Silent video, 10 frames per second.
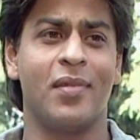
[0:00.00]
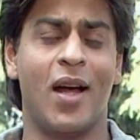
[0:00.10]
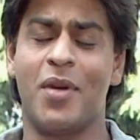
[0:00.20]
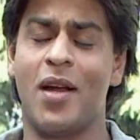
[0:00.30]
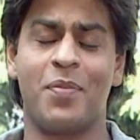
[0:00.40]

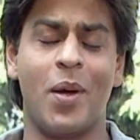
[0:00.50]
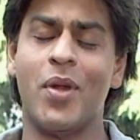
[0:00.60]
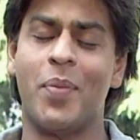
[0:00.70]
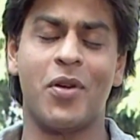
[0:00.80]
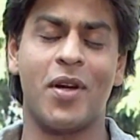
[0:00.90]
I mean, I'm, I'm,
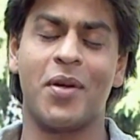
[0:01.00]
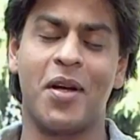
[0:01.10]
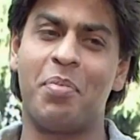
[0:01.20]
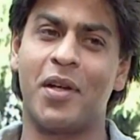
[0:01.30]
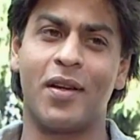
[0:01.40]
I'm not trying to
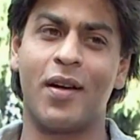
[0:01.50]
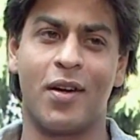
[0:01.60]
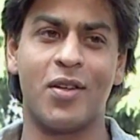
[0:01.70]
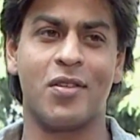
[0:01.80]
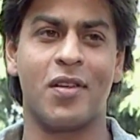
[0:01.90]
compare the
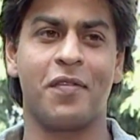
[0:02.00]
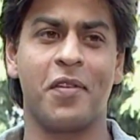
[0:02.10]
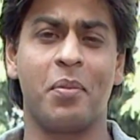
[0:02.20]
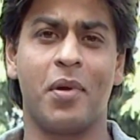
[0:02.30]
greatness of that film,